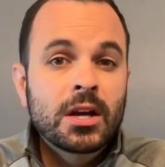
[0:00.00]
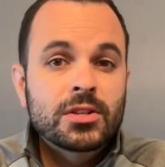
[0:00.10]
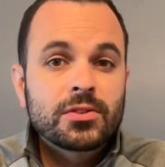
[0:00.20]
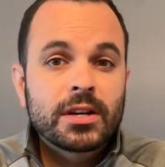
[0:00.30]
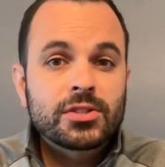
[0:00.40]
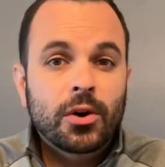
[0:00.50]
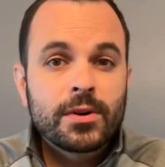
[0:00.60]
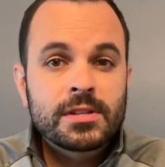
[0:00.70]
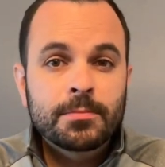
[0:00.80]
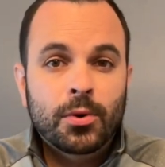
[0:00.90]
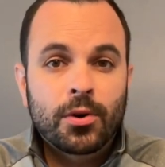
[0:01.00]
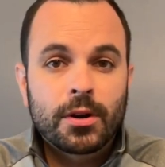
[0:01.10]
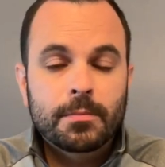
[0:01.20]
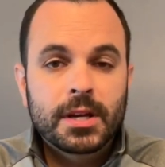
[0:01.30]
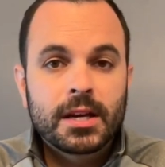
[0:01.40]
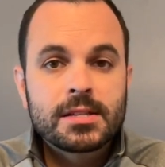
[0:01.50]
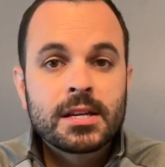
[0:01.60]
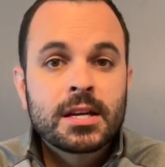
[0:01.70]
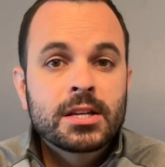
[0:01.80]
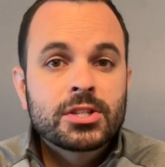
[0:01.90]
So that's always important,
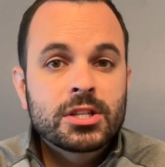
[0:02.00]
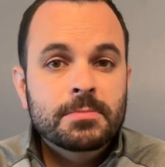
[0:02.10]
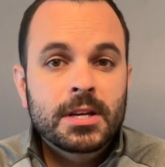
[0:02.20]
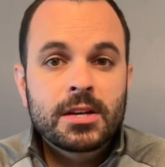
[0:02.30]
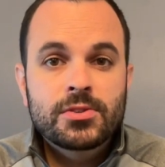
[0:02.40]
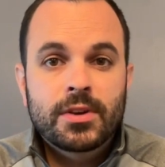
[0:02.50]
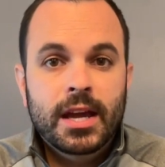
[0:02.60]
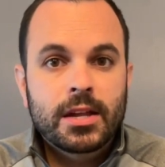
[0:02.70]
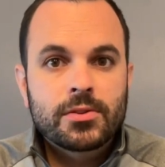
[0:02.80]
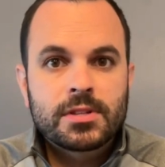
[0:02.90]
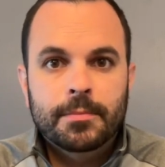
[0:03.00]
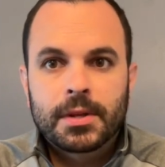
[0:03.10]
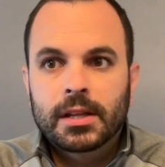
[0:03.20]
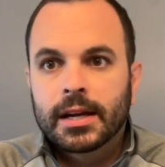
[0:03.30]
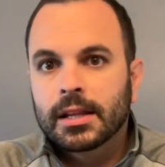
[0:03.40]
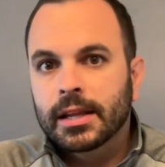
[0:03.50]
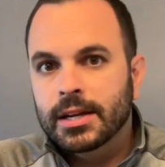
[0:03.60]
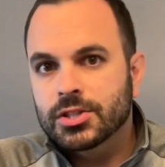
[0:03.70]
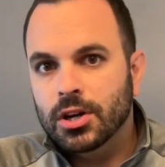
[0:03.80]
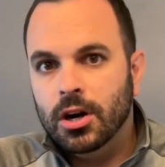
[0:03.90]
because just because you can't do something like a
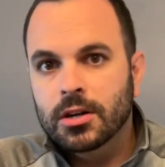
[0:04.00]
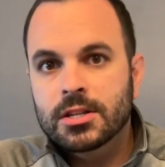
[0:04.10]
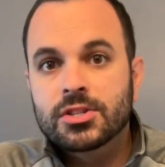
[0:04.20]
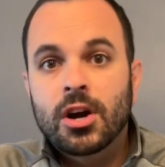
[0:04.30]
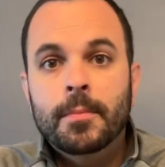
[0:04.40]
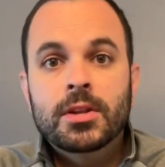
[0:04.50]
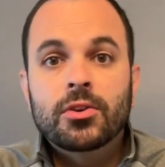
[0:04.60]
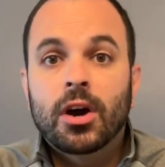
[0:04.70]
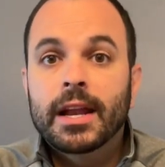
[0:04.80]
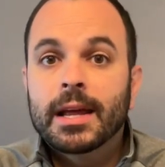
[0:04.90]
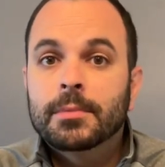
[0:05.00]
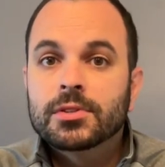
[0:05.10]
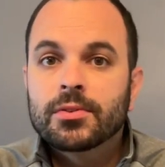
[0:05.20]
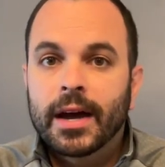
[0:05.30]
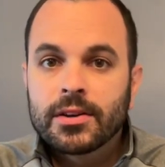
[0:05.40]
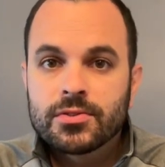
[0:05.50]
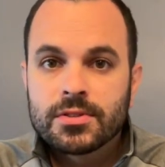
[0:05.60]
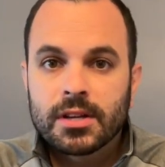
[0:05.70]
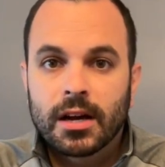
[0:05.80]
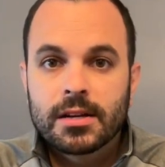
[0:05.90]
light jog does not mean you're not able to
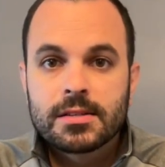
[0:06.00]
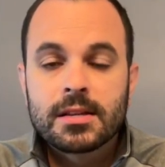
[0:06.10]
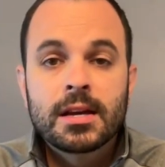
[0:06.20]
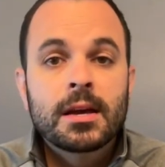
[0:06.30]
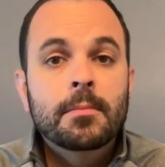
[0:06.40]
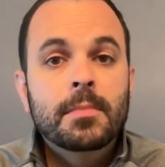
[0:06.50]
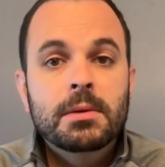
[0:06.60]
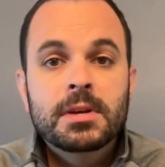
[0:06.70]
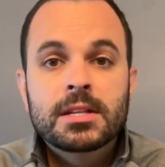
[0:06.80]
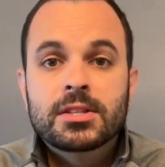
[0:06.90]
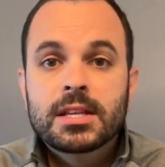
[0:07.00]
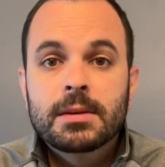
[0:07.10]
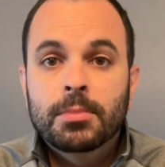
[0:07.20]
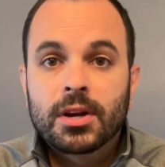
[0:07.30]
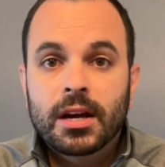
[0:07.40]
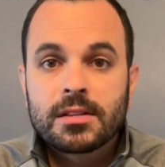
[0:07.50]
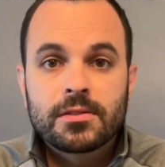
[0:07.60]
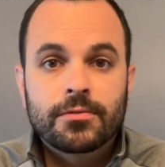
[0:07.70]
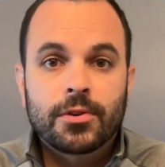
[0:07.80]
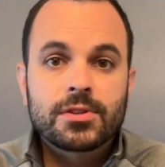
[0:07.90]
exercise. Maybe the
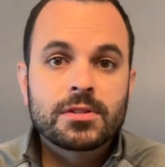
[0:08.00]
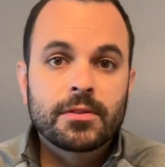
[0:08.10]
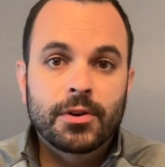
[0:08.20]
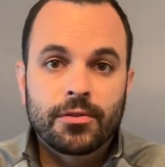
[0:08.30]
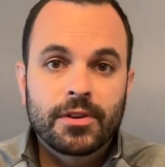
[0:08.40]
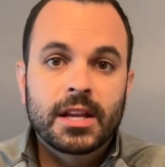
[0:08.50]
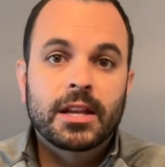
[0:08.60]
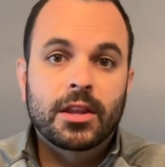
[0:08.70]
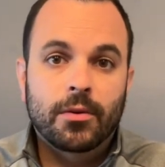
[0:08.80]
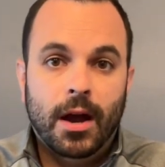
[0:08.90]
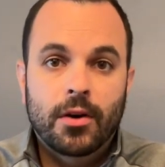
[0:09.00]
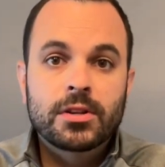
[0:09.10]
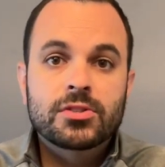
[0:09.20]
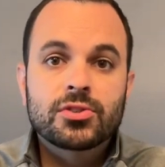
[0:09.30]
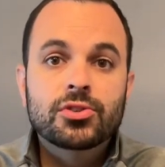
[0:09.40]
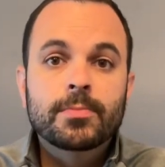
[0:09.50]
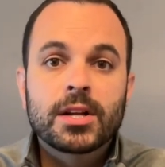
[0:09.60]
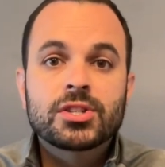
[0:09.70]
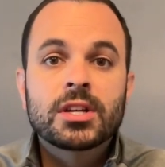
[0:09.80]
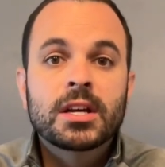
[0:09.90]
percussive forces of your feet hitting the ground is too much